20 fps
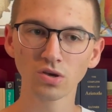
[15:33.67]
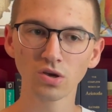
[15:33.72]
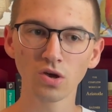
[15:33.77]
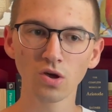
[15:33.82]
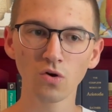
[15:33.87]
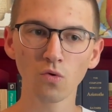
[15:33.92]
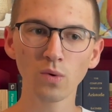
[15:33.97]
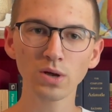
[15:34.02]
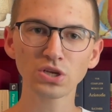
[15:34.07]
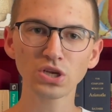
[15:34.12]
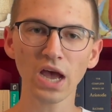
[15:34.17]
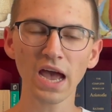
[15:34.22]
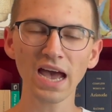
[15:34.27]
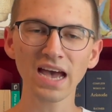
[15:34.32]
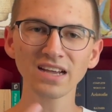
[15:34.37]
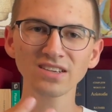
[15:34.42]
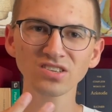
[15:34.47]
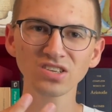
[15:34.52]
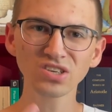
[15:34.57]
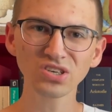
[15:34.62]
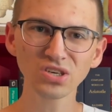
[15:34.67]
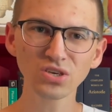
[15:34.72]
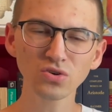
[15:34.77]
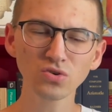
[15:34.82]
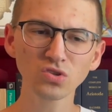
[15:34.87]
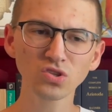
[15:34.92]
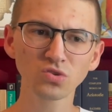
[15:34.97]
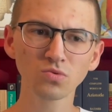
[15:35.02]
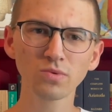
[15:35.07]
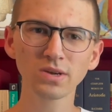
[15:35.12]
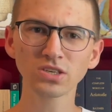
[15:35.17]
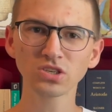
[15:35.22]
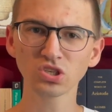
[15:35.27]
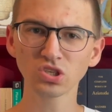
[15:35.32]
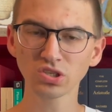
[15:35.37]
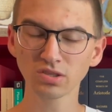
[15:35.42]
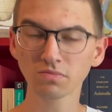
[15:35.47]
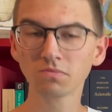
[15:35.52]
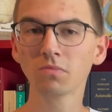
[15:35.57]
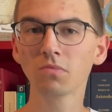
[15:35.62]
which has a use which
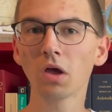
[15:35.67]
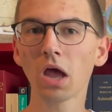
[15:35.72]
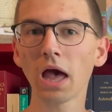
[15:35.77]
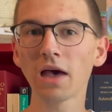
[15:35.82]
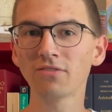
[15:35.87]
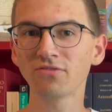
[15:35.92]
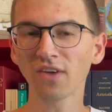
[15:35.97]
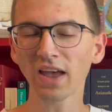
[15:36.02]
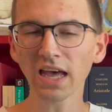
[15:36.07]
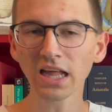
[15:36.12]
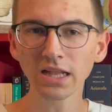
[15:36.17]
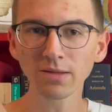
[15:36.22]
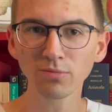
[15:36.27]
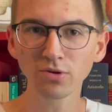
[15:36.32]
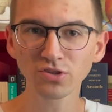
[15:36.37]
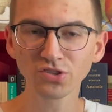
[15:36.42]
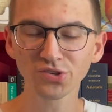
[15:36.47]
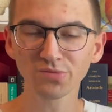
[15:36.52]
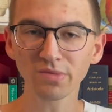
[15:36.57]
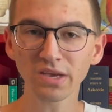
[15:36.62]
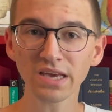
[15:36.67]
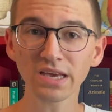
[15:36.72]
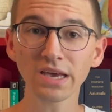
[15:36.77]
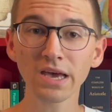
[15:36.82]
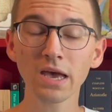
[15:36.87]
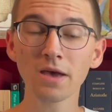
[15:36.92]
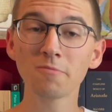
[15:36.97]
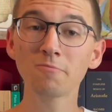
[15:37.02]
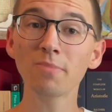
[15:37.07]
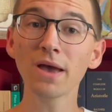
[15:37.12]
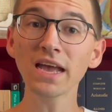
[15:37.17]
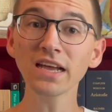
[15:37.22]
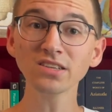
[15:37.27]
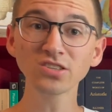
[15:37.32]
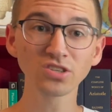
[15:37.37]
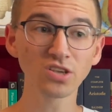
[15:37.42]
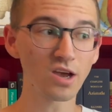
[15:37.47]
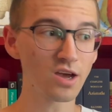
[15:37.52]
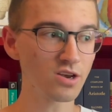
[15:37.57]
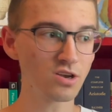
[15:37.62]
is available to me based
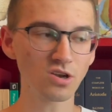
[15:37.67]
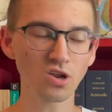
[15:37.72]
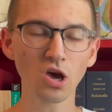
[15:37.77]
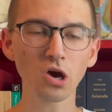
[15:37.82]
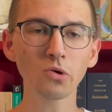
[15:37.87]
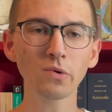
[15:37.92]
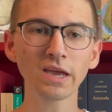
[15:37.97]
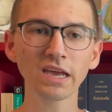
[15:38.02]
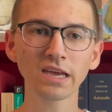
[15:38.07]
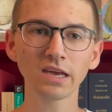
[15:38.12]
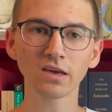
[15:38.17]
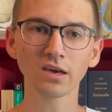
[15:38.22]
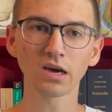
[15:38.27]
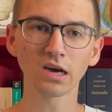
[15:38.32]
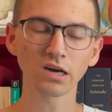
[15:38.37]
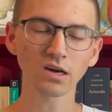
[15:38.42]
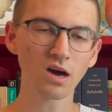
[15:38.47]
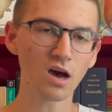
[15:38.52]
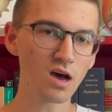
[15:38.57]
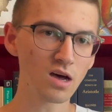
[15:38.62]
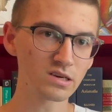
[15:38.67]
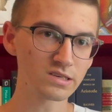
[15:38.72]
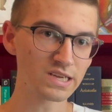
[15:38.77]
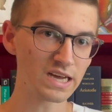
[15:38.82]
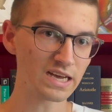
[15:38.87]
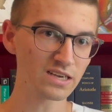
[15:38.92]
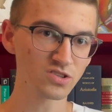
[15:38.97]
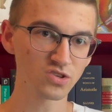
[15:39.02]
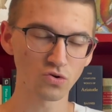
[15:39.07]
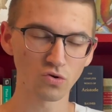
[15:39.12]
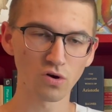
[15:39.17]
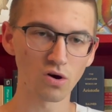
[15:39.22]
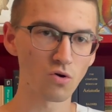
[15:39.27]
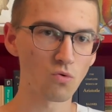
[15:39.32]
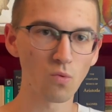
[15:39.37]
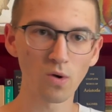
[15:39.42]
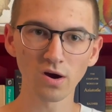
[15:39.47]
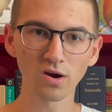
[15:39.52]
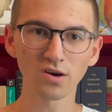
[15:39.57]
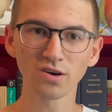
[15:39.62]
on knowing a context or a
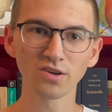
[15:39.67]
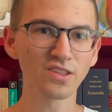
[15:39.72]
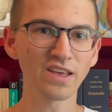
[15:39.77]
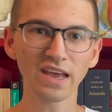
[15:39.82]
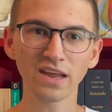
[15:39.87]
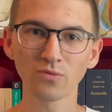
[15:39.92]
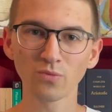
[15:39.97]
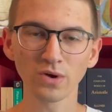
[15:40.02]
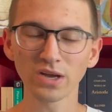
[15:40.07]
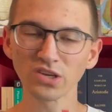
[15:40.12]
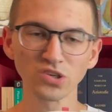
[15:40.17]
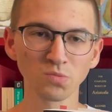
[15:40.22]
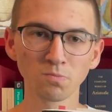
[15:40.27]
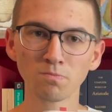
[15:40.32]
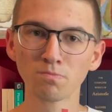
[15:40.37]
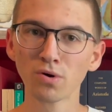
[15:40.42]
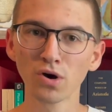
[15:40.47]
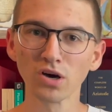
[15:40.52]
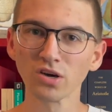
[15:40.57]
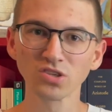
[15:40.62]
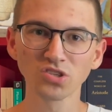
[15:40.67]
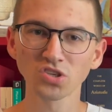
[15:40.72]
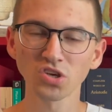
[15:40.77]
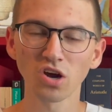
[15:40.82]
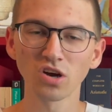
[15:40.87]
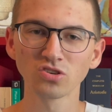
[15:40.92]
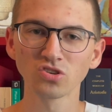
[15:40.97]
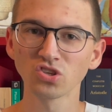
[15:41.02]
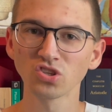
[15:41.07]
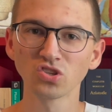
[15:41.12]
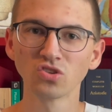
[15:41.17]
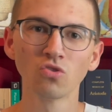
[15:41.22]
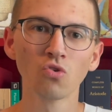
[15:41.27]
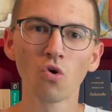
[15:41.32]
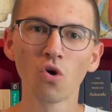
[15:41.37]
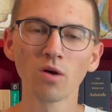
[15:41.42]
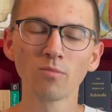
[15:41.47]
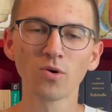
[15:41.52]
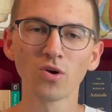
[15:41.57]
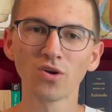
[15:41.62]
world in which books are just
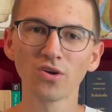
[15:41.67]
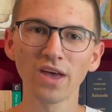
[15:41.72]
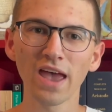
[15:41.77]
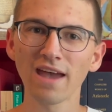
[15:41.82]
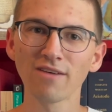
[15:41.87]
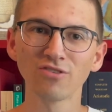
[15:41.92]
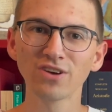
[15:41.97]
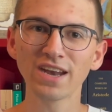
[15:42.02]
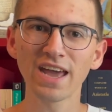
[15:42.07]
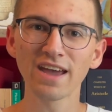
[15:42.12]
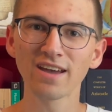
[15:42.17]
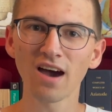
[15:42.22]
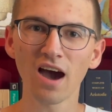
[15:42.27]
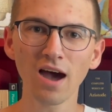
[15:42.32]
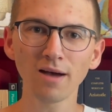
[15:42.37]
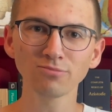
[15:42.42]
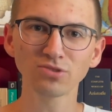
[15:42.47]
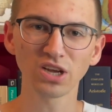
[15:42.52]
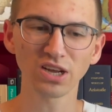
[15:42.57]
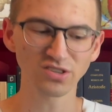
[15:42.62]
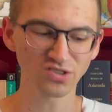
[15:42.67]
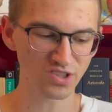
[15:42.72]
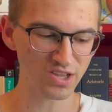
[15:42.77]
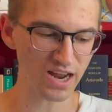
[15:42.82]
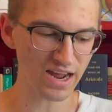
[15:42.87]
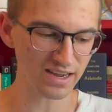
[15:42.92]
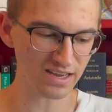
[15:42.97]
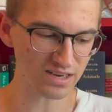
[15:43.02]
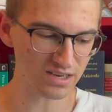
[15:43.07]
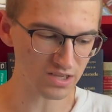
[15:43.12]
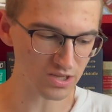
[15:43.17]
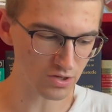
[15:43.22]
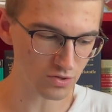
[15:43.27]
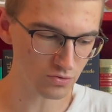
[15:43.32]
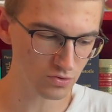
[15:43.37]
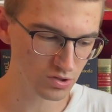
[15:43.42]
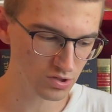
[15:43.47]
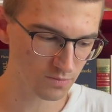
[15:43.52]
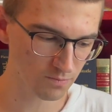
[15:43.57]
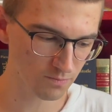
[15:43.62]
normal, everyday objects that I can use.